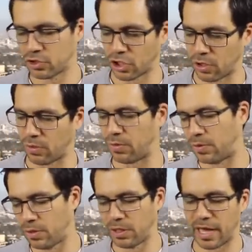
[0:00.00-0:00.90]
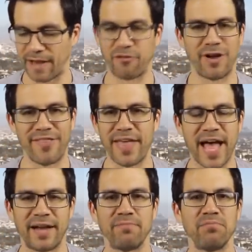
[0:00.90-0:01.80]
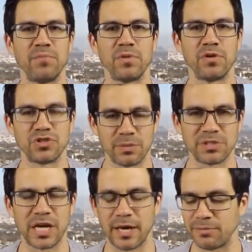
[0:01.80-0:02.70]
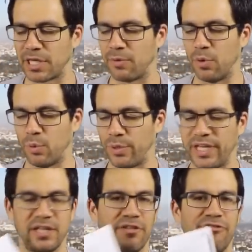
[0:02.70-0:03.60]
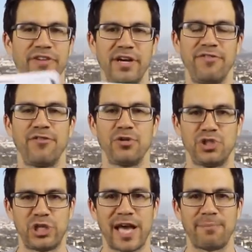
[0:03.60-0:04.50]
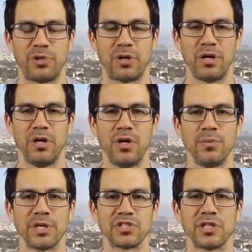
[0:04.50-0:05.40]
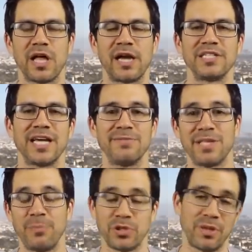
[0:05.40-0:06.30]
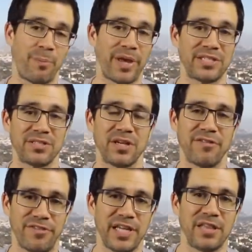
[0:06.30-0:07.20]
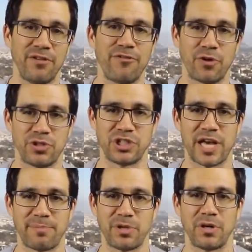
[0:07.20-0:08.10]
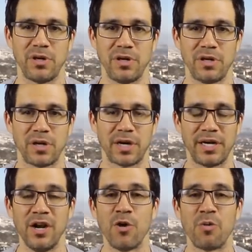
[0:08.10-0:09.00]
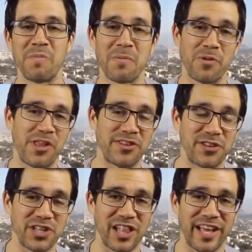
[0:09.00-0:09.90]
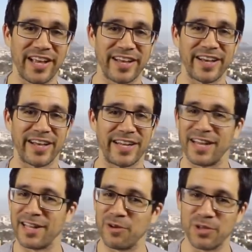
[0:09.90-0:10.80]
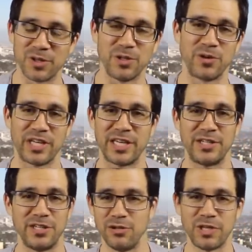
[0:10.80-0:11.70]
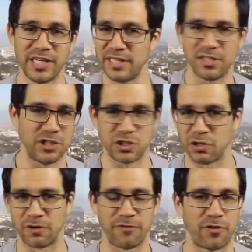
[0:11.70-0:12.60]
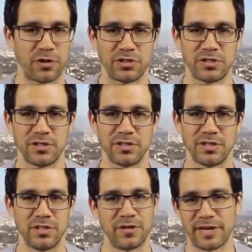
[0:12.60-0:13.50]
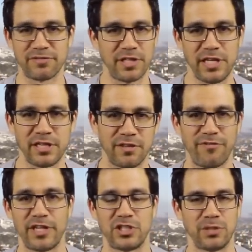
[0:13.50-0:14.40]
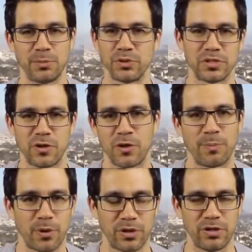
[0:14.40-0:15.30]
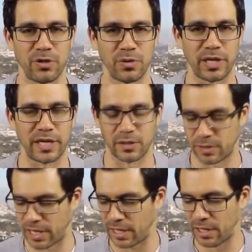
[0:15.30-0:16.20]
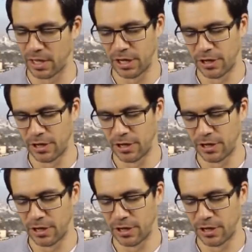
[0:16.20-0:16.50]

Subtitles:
So I've read that. Sometimes I will read the very first chapter because a lot of times they put the best stuff in the first chapter. All right, remember, this is like, not like when you're a little kid. You can eat the dessert first. You don't have to eat the vegetables and all the part you don't like, okay?